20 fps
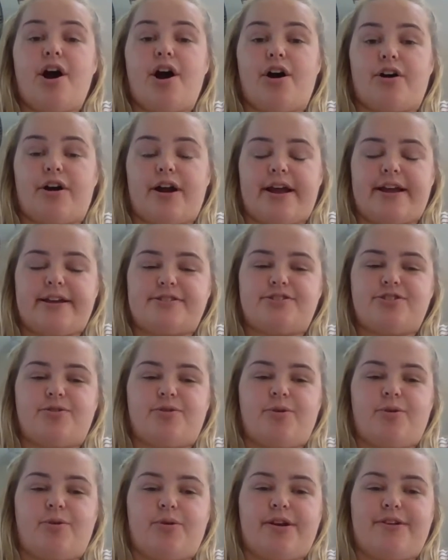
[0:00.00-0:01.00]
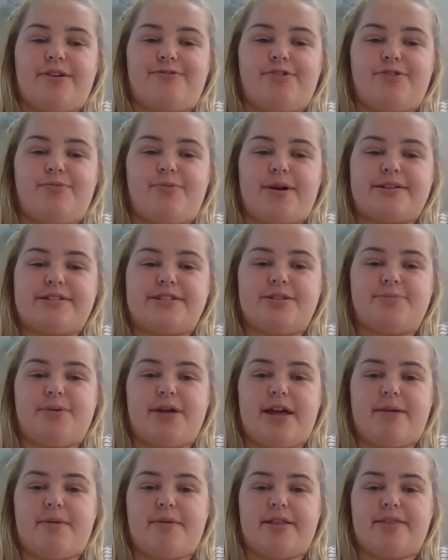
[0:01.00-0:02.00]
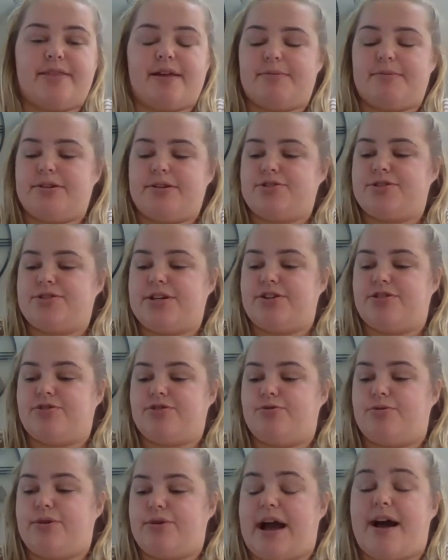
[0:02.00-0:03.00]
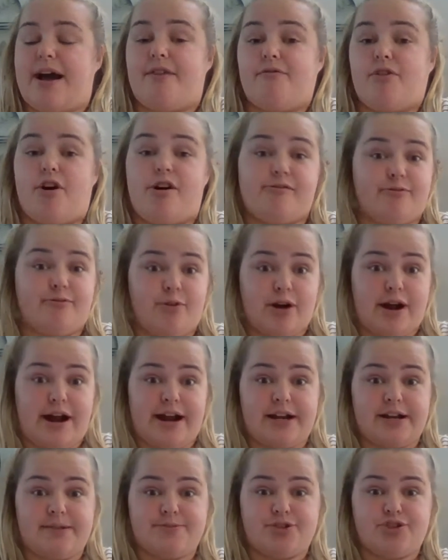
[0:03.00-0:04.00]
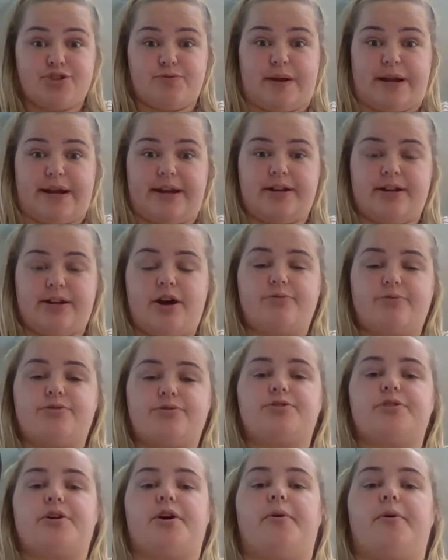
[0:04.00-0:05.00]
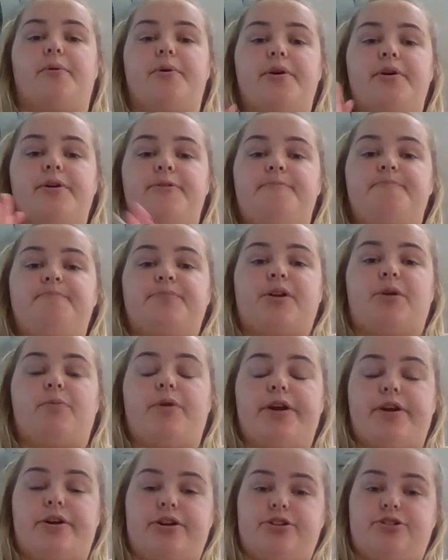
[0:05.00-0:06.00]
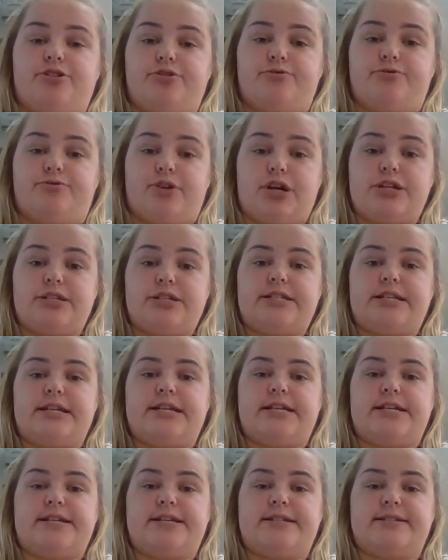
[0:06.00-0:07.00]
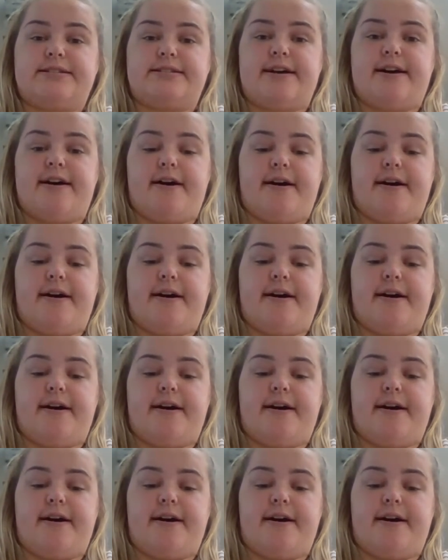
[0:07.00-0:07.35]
All right, so if you press the play button, that means that you have all 4 items and you're ready to go. So what you're going to do first is